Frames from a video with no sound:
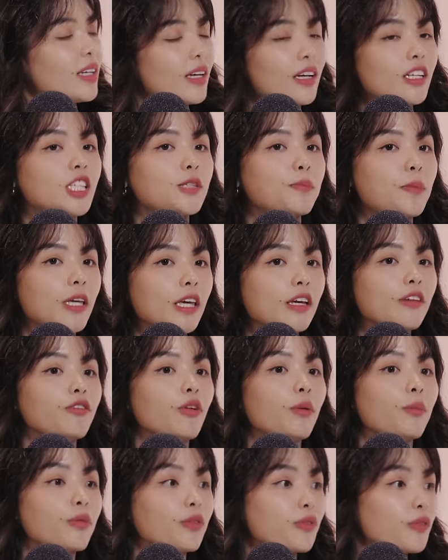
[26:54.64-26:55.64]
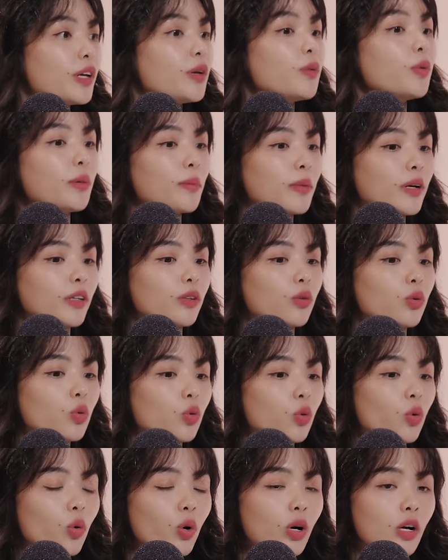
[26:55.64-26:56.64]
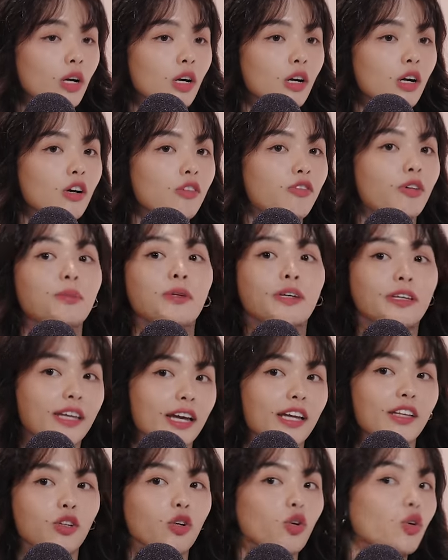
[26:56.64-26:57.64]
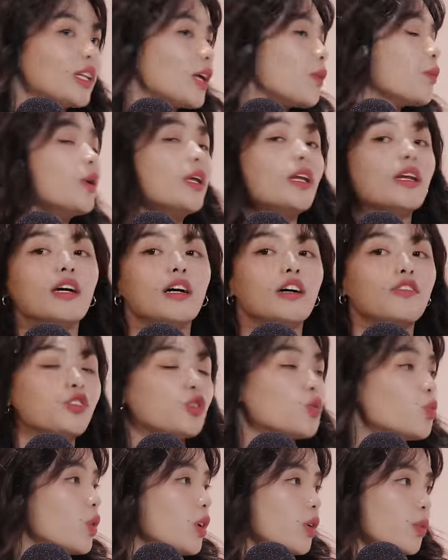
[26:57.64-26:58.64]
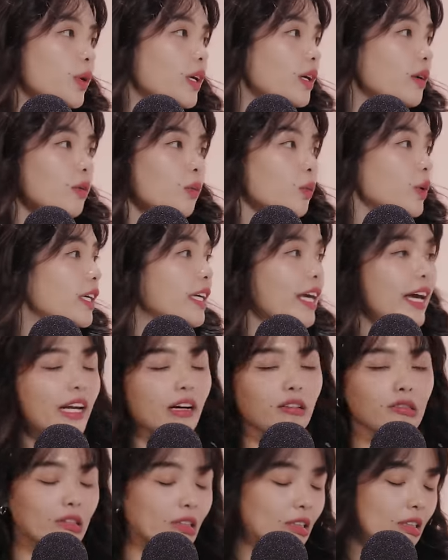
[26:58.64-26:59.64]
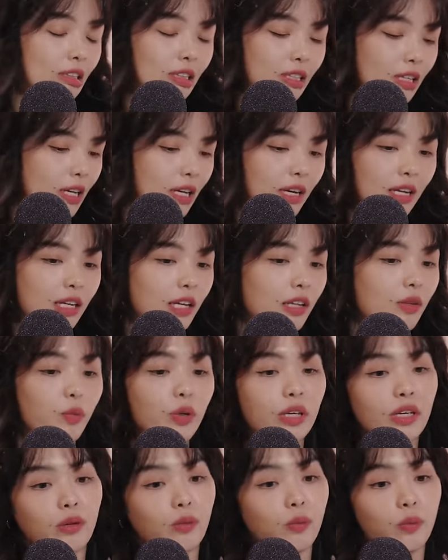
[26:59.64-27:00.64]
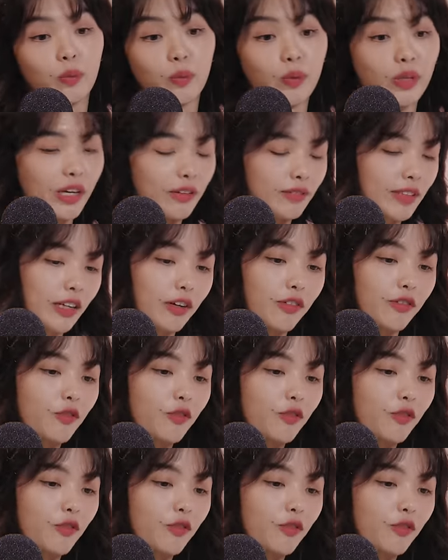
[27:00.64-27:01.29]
Yeah, and speaking from three women who, from the get-go, like, we love to work. We get out in the day and then we have, like, a